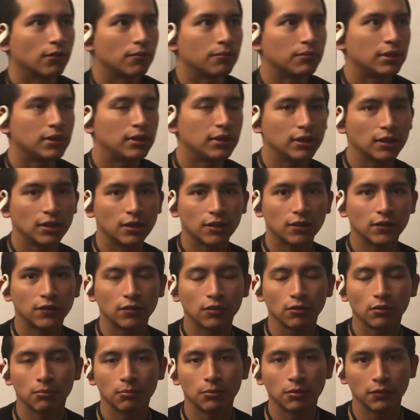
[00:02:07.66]
here
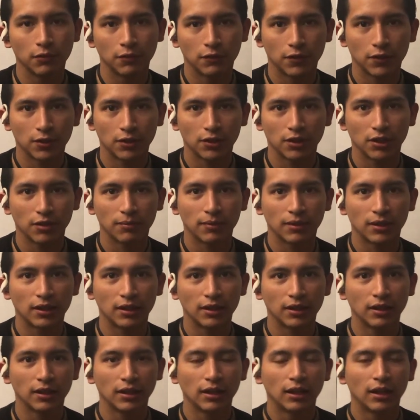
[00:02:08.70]
to a movie theater
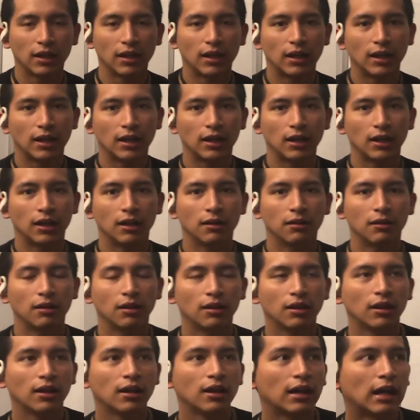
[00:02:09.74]
nearby, I
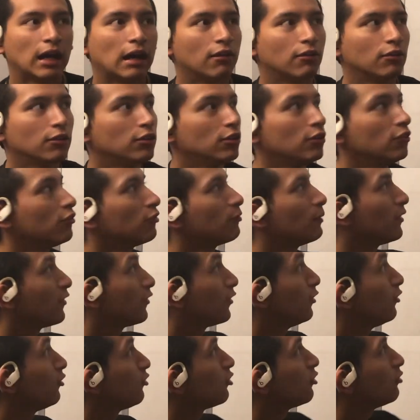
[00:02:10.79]
would use my
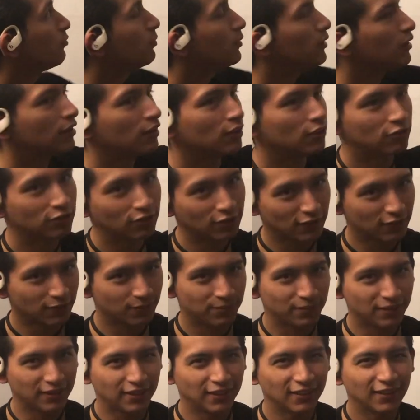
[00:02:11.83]
solution to be a
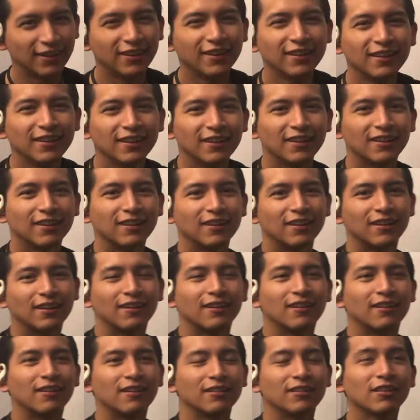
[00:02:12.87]
GSP. A
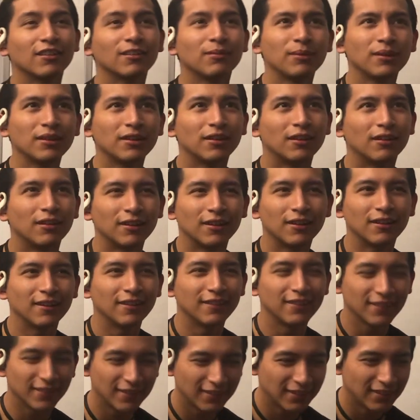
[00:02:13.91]
GSP? No, is
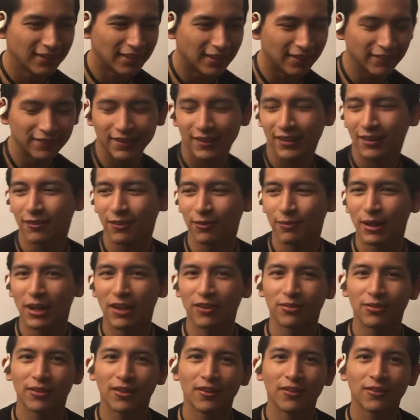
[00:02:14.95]
it? I'm thinking of Smash
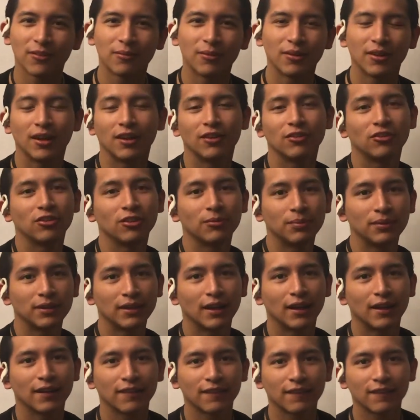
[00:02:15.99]
Bros, but a
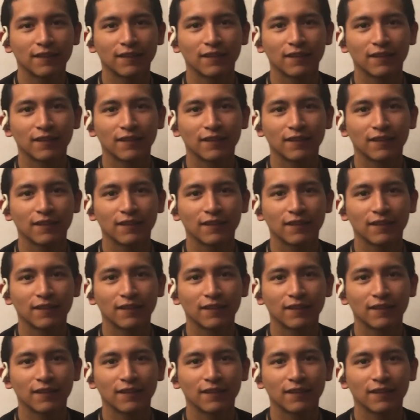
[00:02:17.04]
GPS.